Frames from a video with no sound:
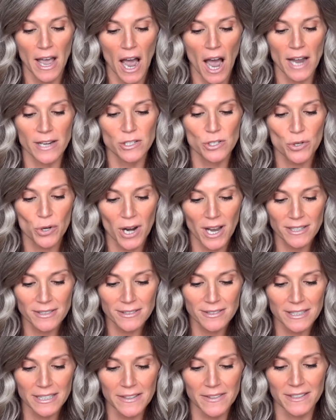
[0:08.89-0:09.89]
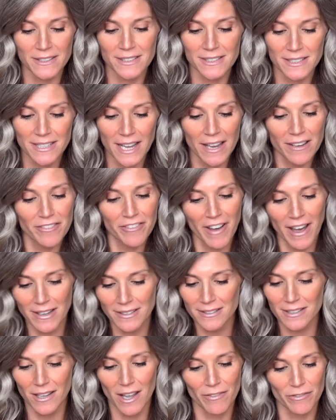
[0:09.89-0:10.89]
I trust in the
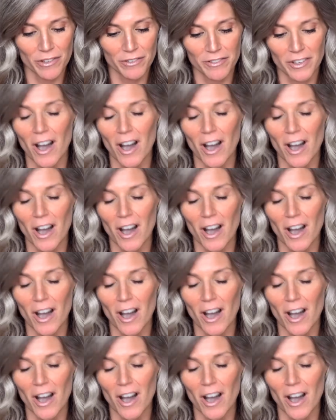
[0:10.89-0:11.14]
steadfast love of